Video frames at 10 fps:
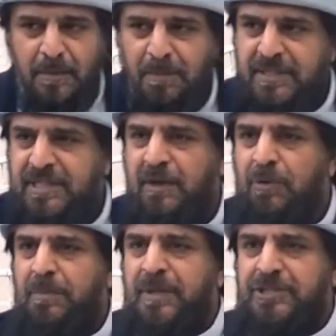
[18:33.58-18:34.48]
But they
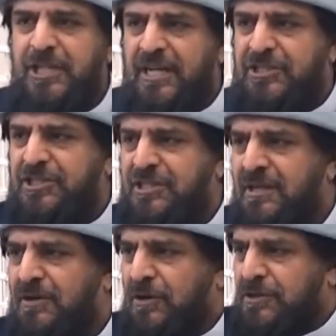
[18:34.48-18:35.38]
will be judged
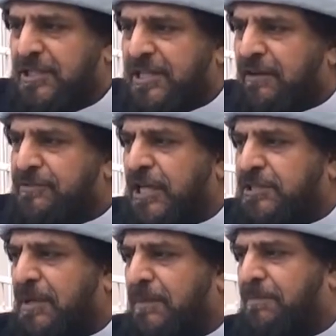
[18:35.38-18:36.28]
on the day of
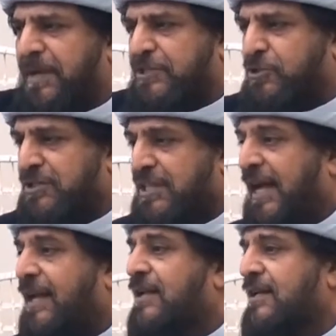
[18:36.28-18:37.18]
judgment based on
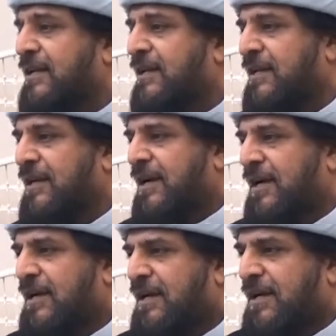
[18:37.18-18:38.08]
their
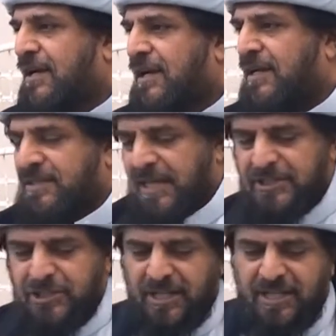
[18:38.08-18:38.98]

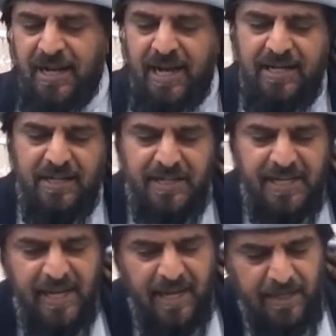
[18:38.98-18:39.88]
intention and akhir
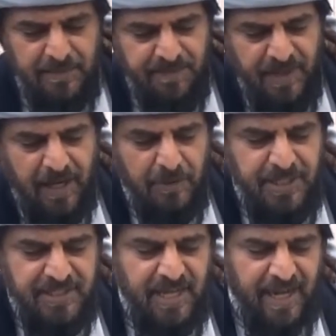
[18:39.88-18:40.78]
niyyah, how
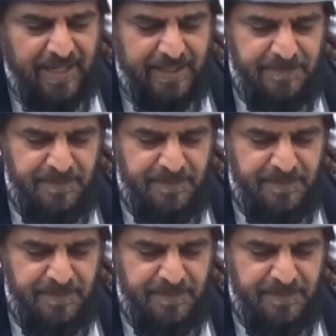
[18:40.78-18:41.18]
they die.